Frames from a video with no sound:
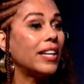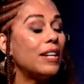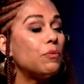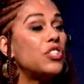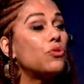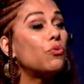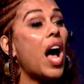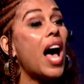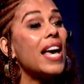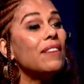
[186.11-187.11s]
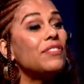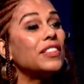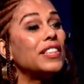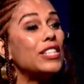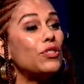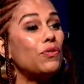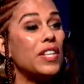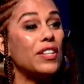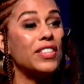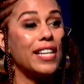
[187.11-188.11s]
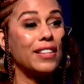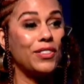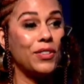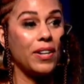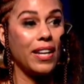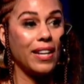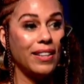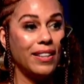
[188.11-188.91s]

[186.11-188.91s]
and we drive to Litchfield, Illinois.